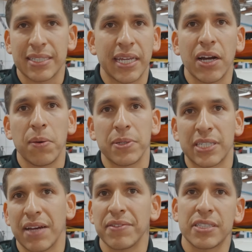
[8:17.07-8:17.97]
They always
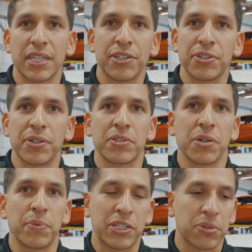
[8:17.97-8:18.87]
have this issue. So
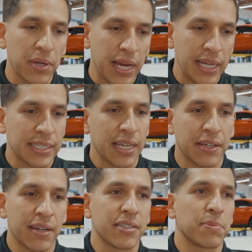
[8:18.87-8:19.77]
we try telling
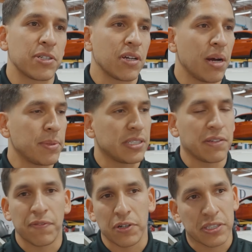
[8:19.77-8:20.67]
customers, obviously,
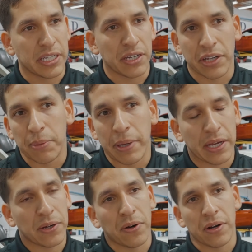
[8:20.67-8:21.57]
first thing you're gonna buy
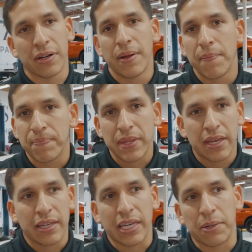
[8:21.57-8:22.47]
a car,
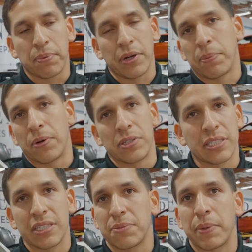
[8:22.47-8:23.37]
get a
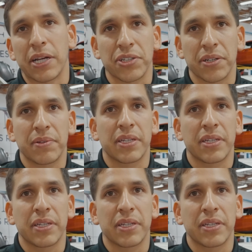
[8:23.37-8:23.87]
pre-purchase inspection.